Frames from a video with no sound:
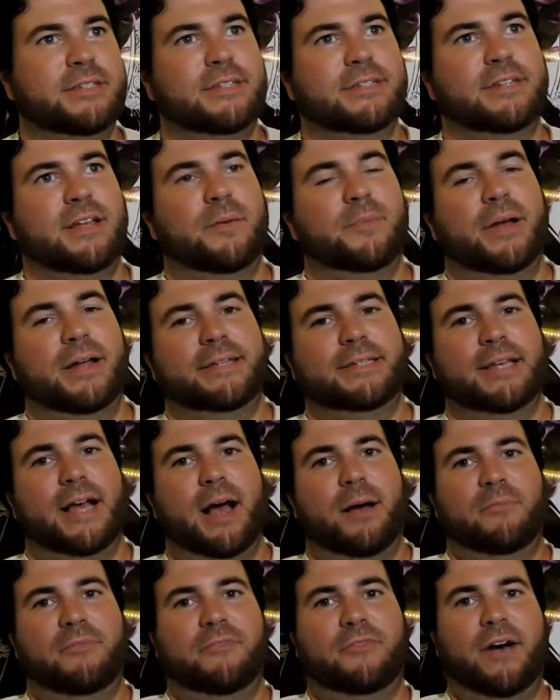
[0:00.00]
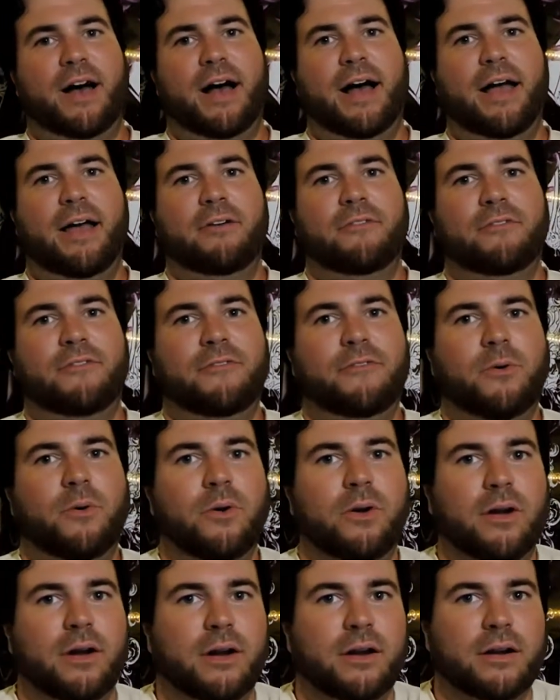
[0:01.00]
is on my top 5
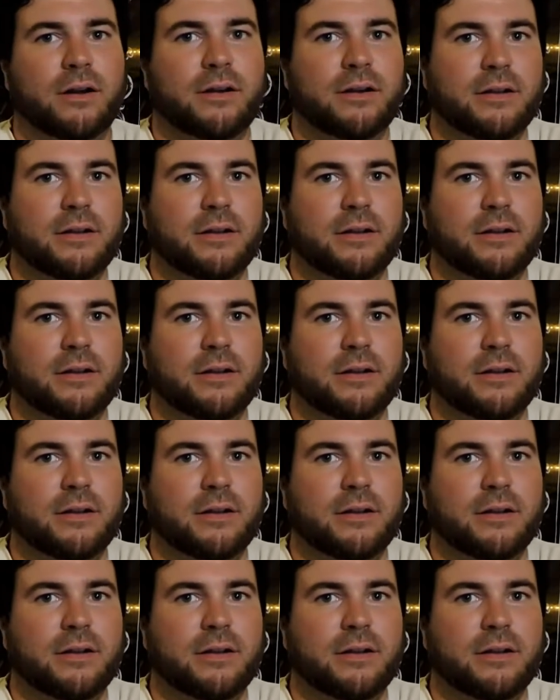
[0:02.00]
for